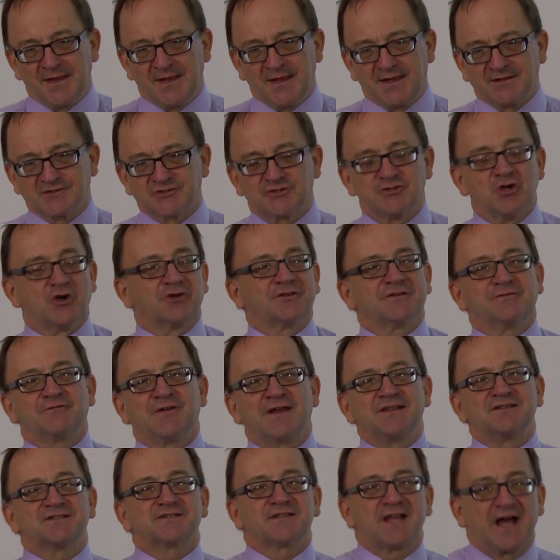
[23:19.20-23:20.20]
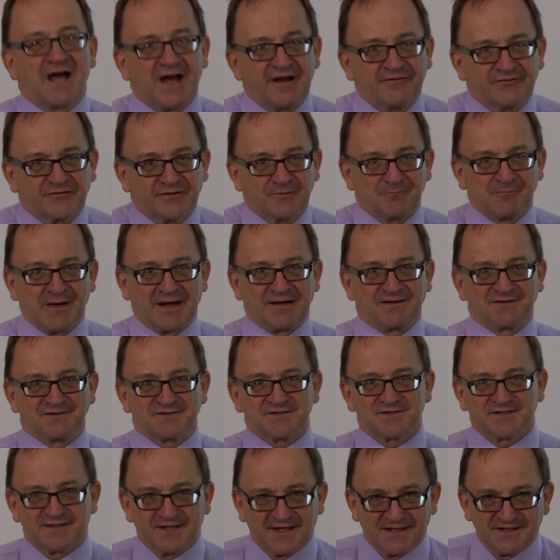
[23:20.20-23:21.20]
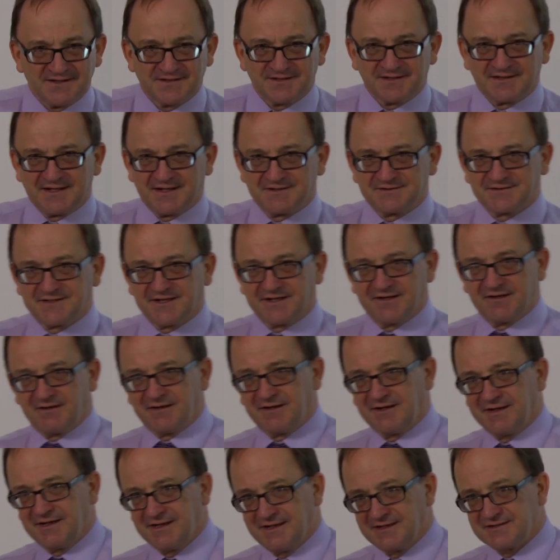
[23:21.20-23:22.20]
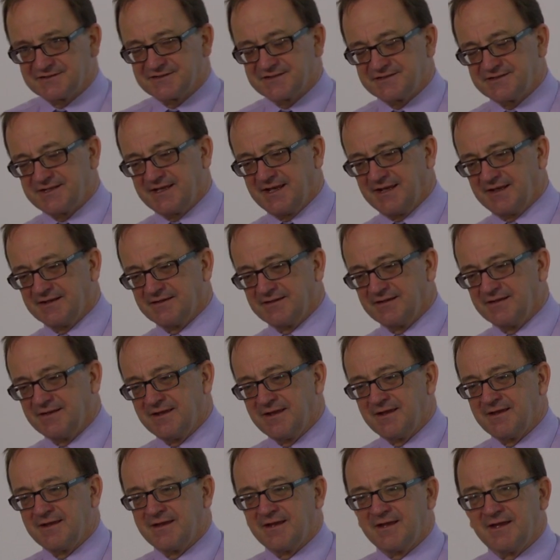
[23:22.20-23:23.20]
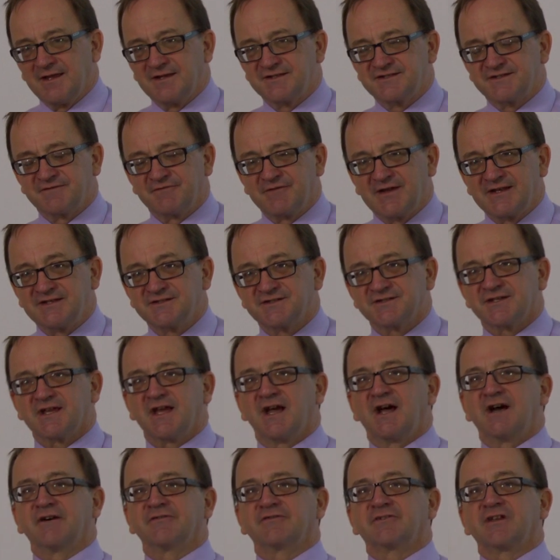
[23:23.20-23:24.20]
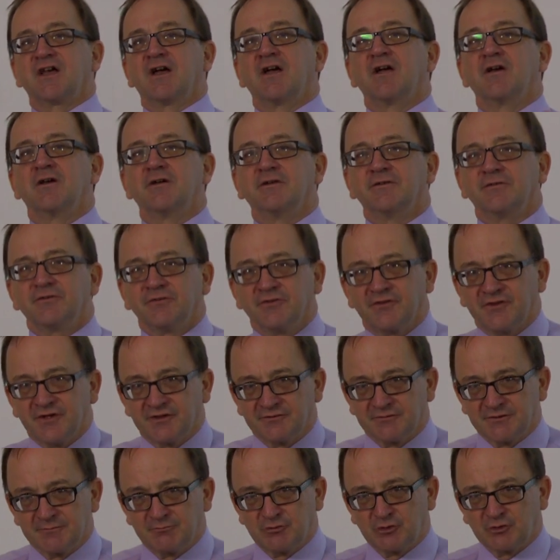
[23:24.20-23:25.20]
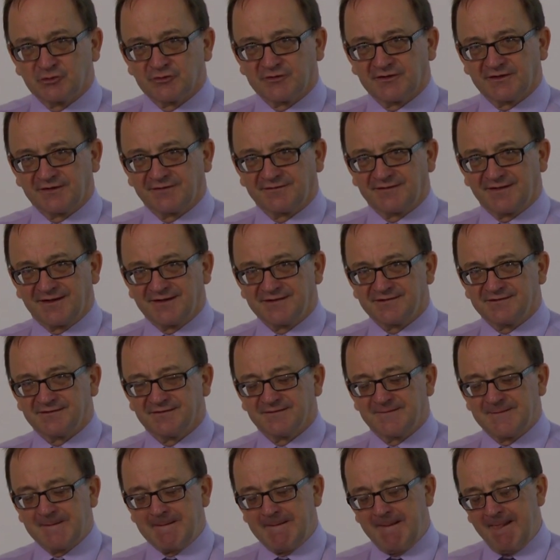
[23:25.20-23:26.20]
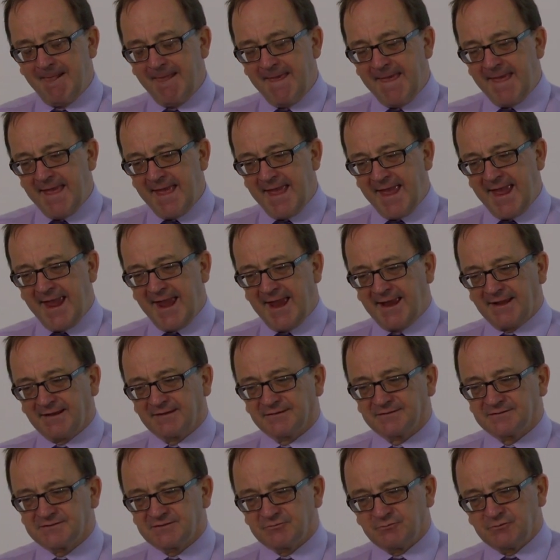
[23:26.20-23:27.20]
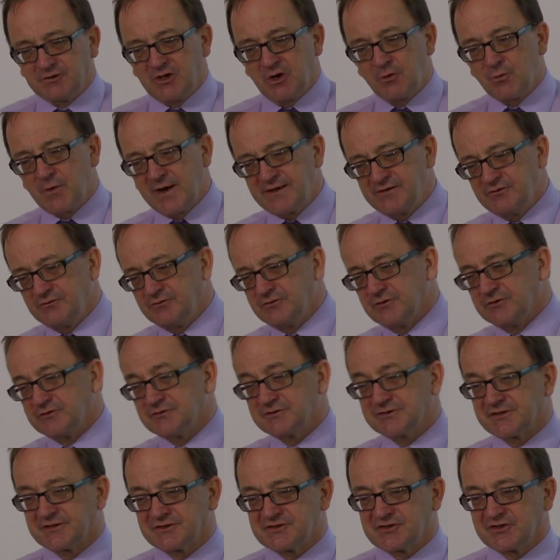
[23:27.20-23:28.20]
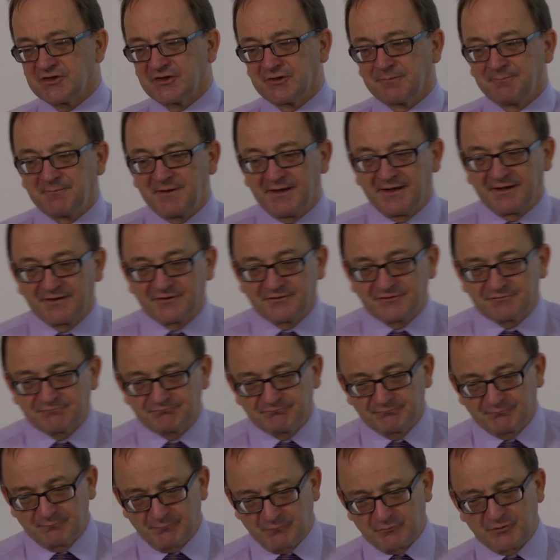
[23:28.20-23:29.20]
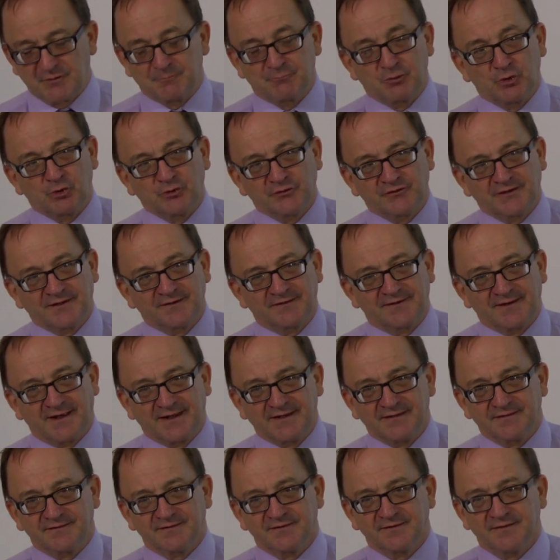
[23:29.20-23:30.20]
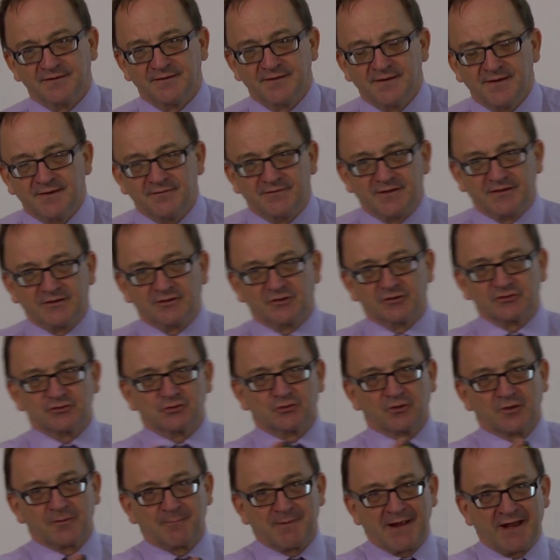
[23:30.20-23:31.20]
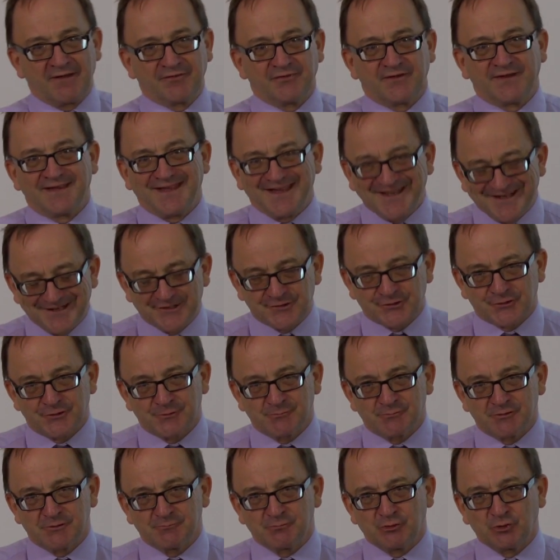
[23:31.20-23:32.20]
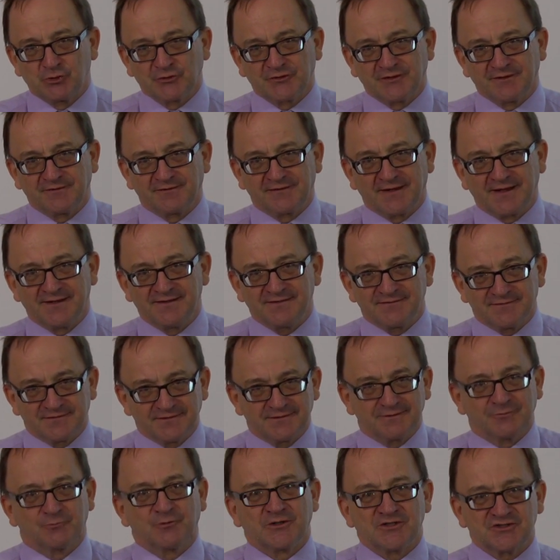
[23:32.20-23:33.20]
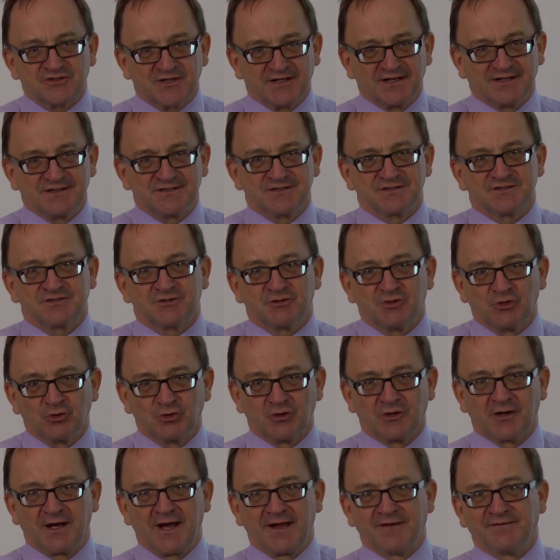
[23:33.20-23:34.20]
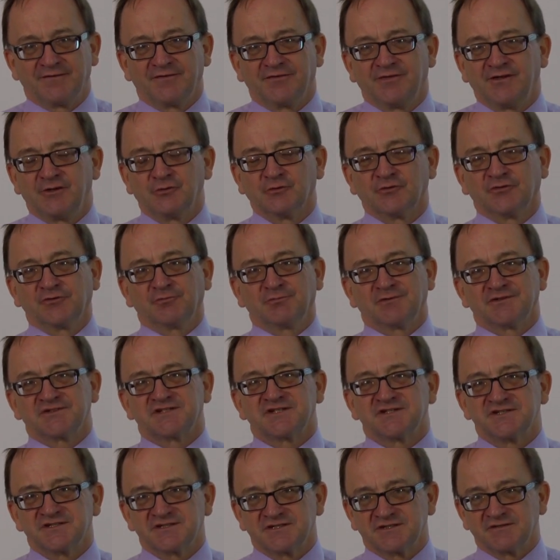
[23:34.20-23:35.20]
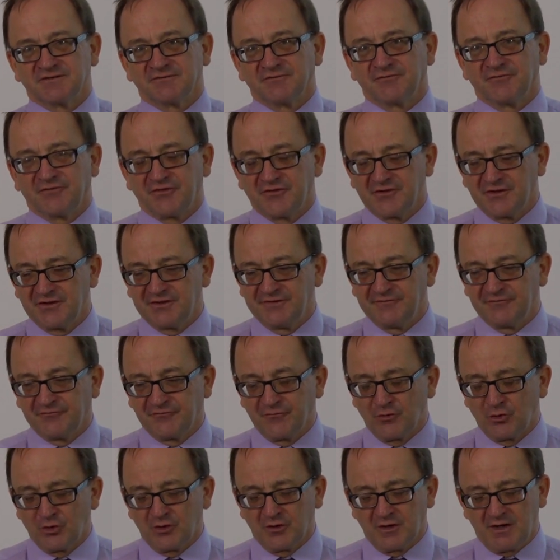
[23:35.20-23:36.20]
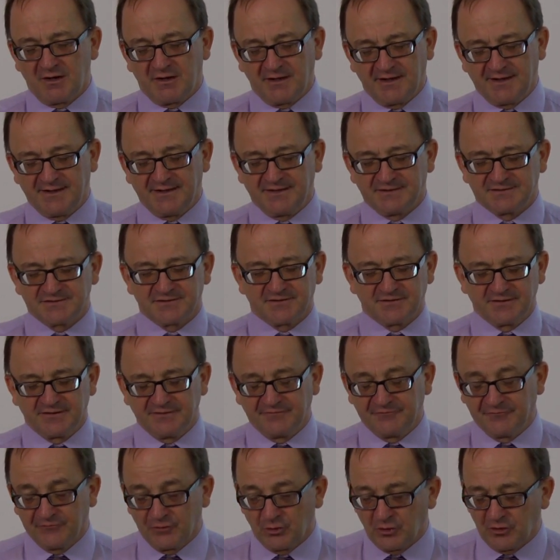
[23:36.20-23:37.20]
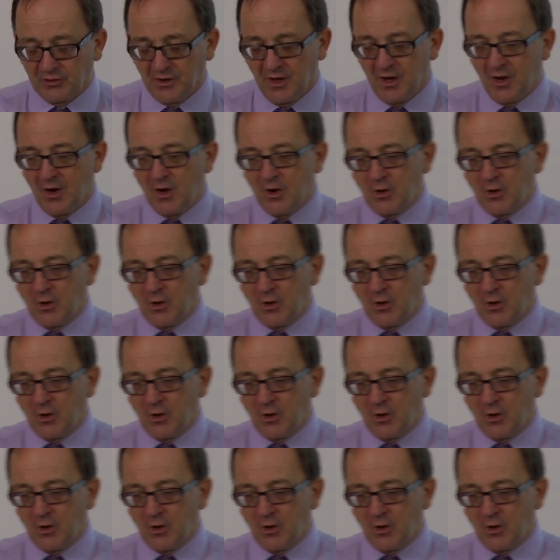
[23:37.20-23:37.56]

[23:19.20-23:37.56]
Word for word: It's not events after balance date in N Z I A S ten, it's events after the reporting date. And you know, when you use the term in reporting date, then you can talk about the interim reporting date, in which case you're under the auspices of thirty-four, I A S thirty-four,